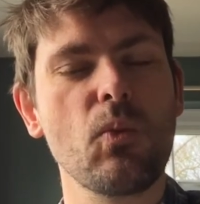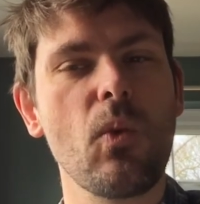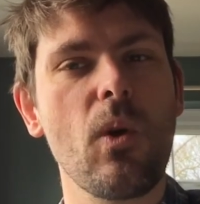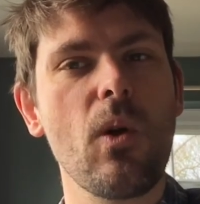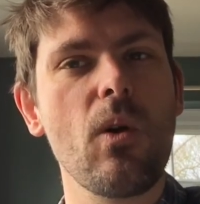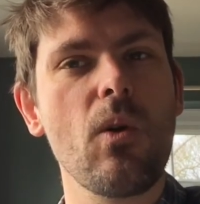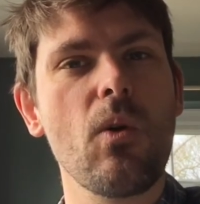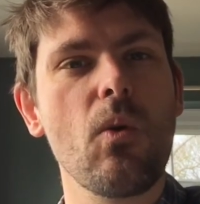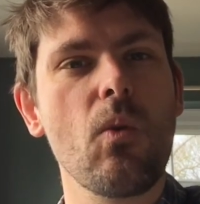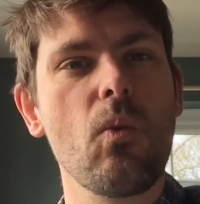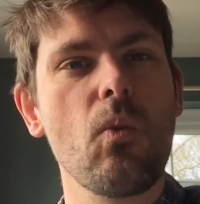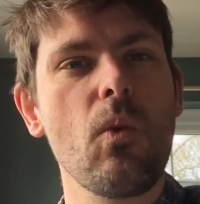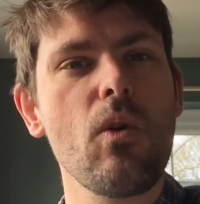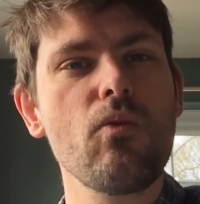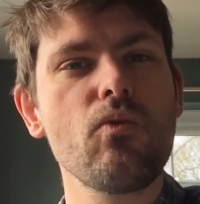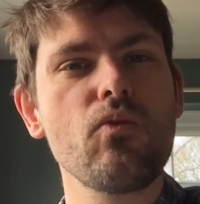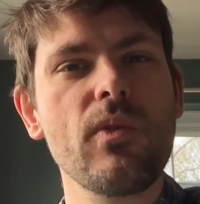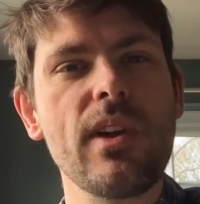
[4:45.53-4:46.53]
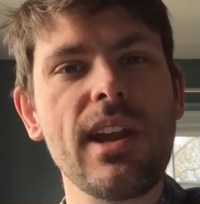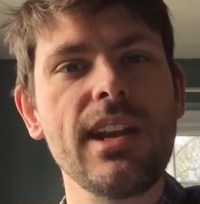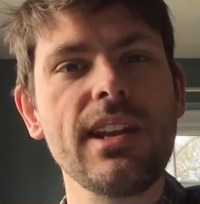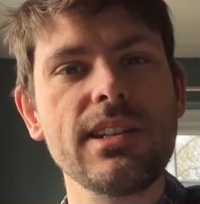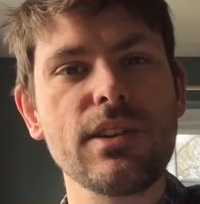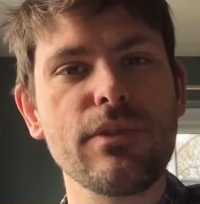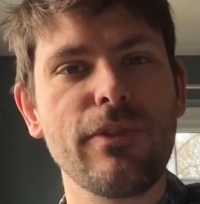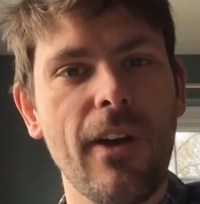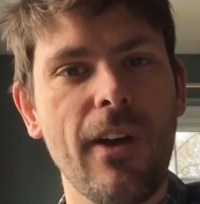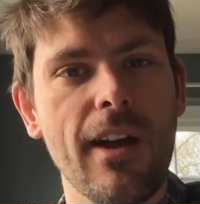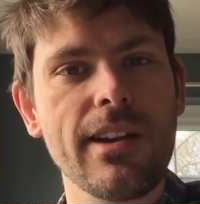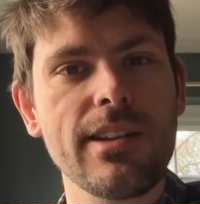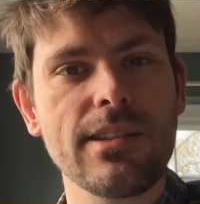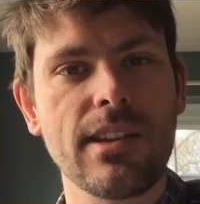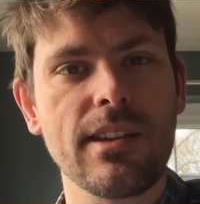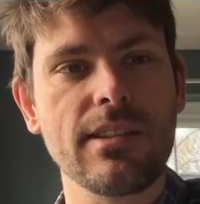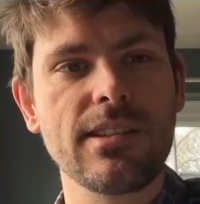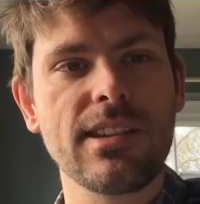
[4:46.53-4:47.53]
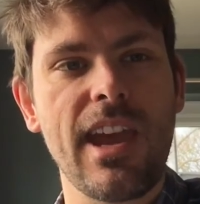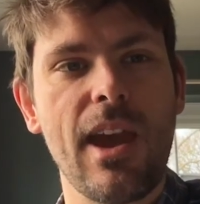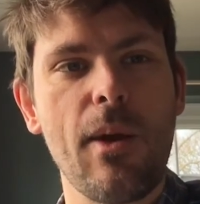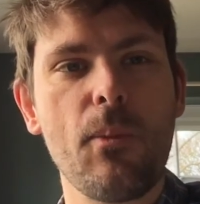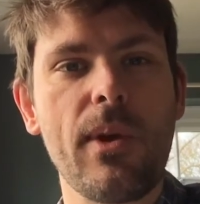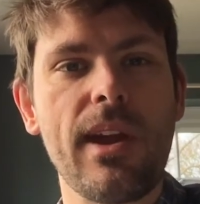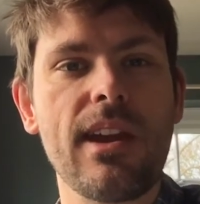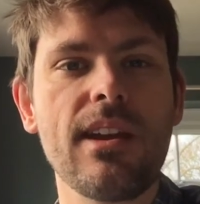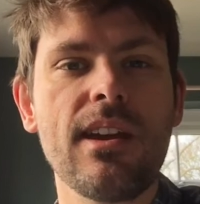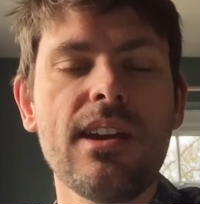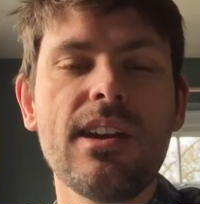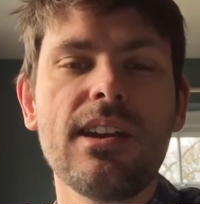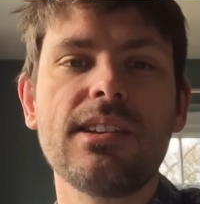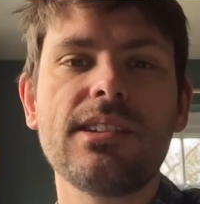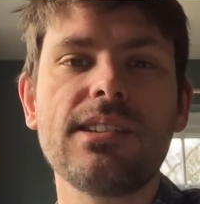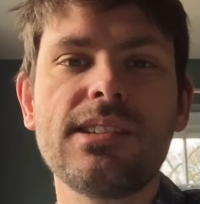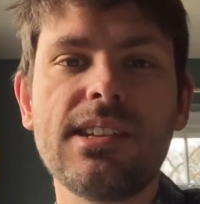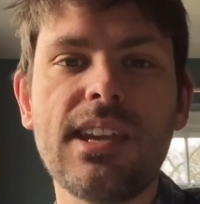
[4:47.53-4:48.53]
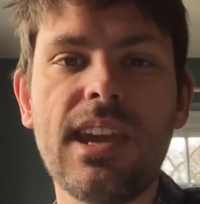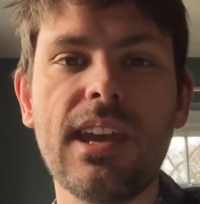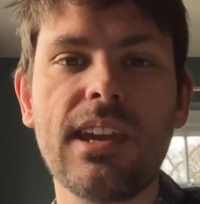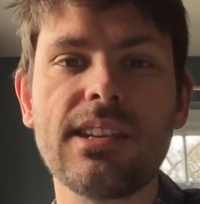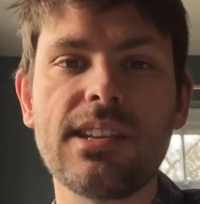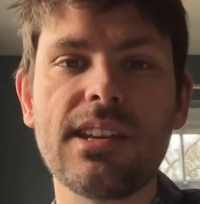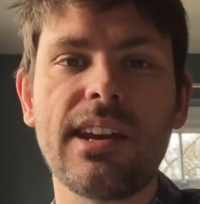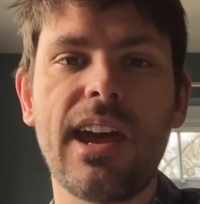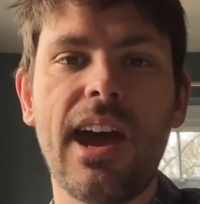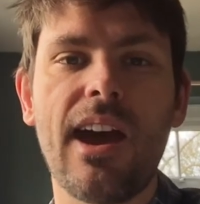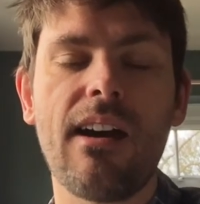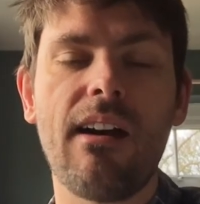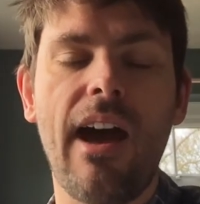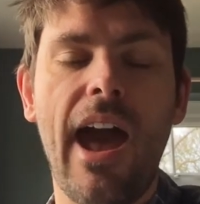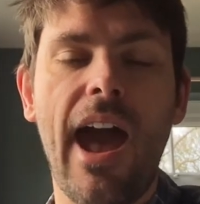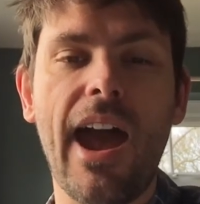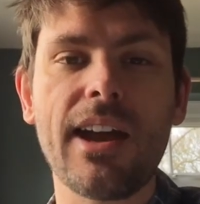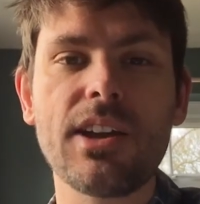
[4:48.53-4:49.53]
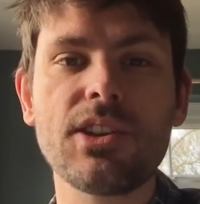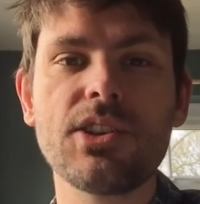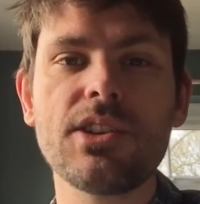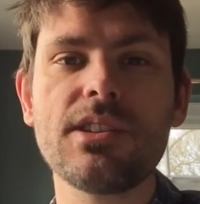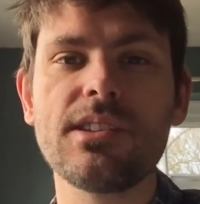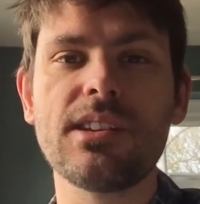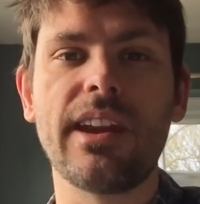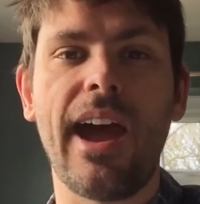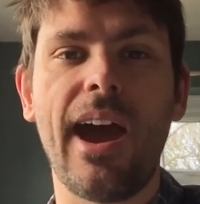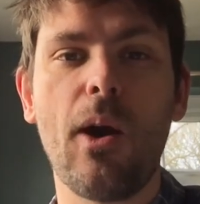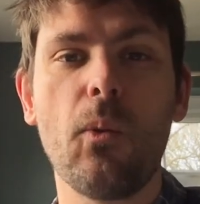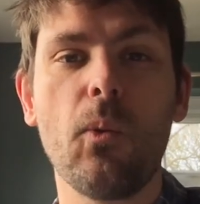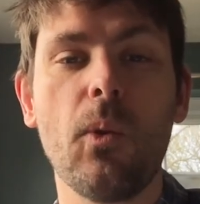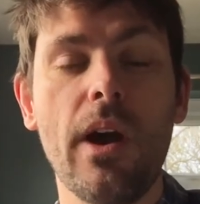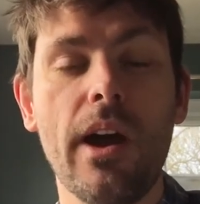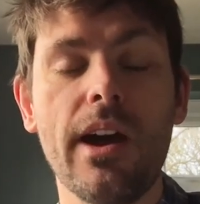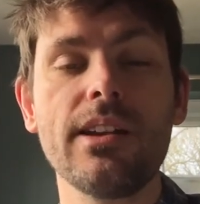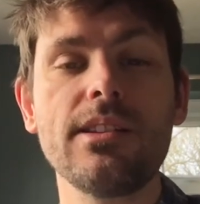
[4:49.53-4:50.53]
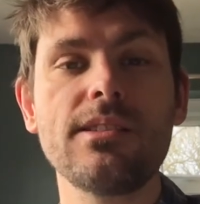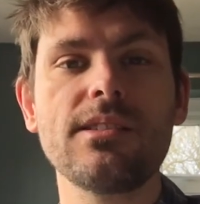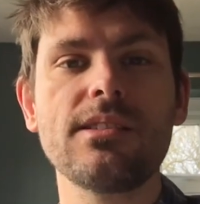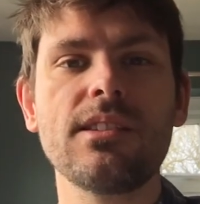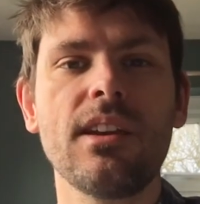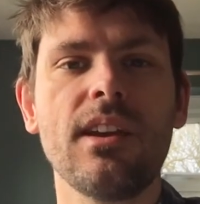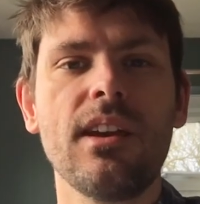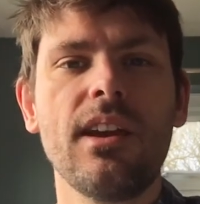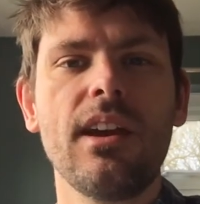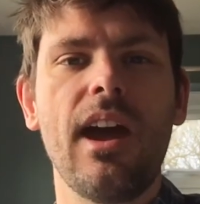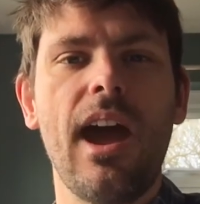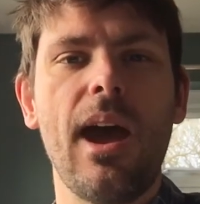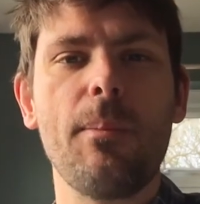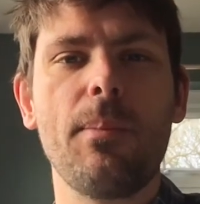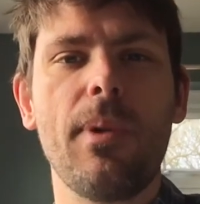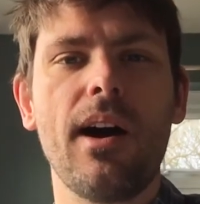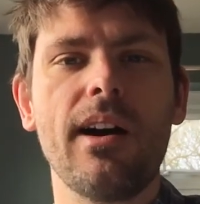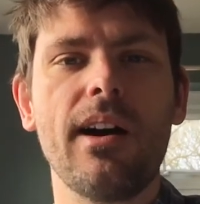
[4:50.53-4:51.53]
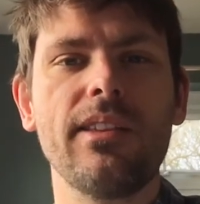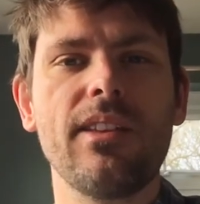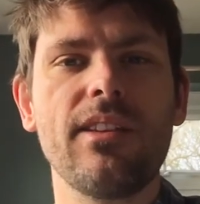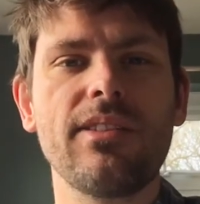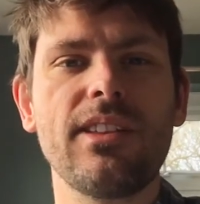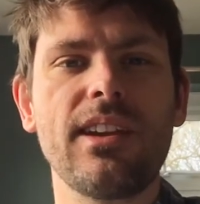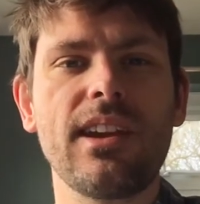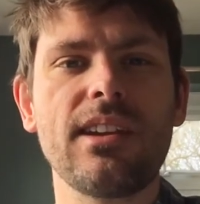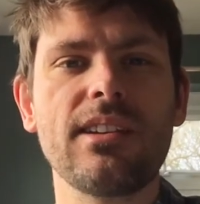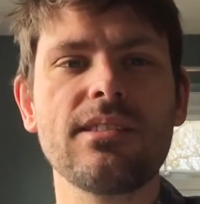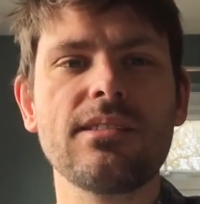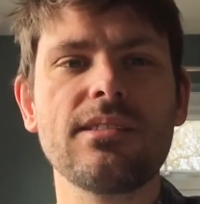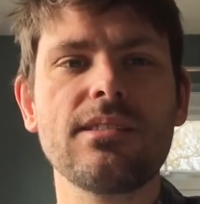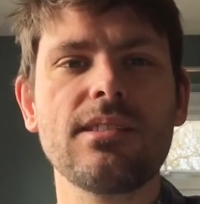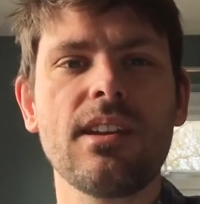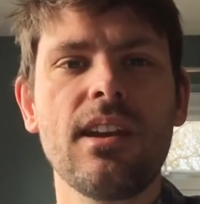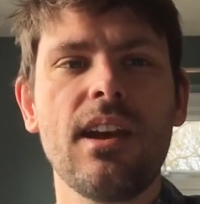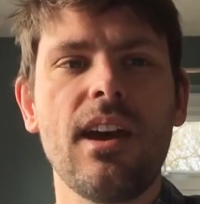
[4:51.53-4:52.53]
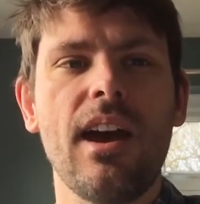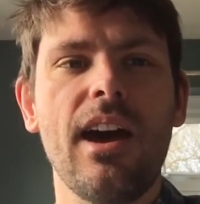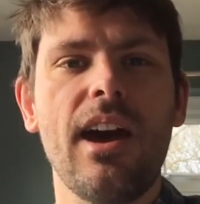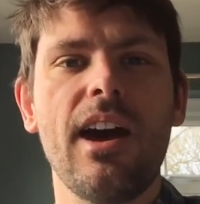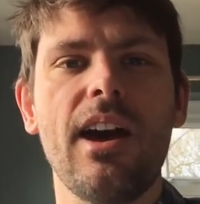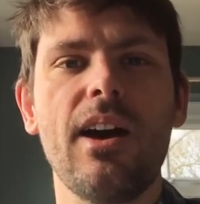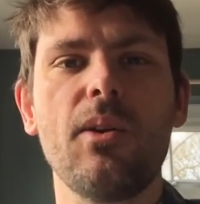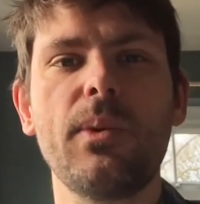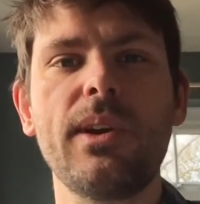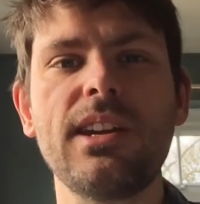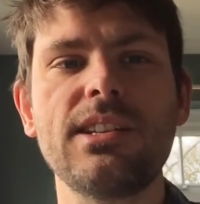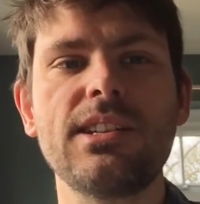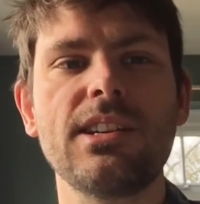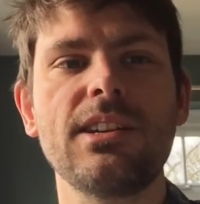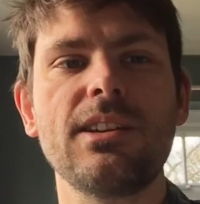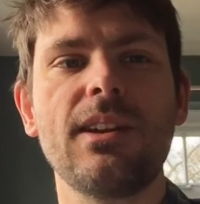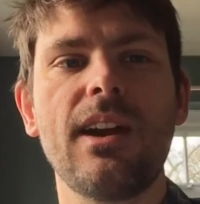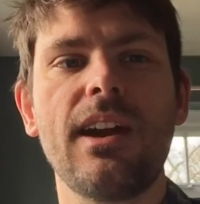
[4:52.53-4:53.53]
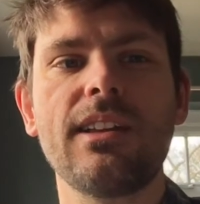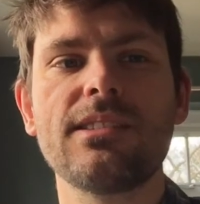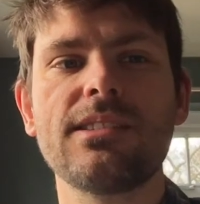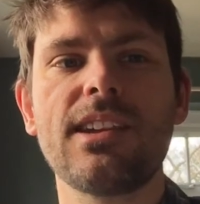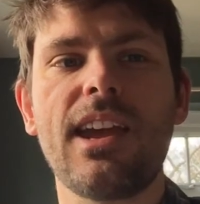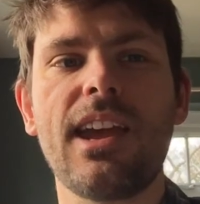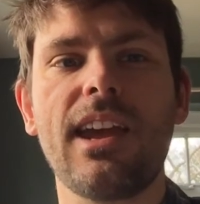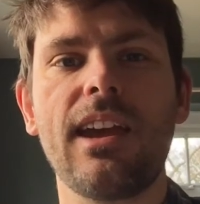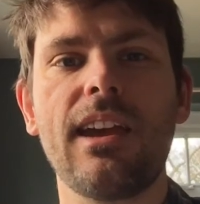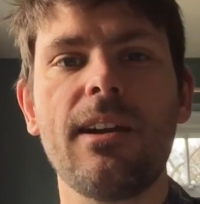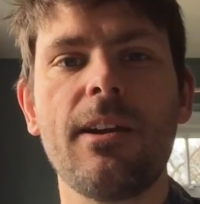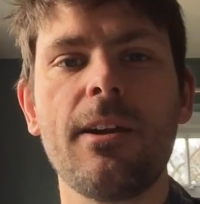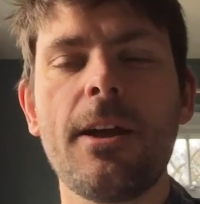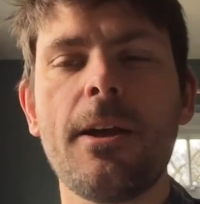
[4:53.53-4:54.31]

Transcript: What really defines us? Can we see it in our actions and our words and by the things we do and say?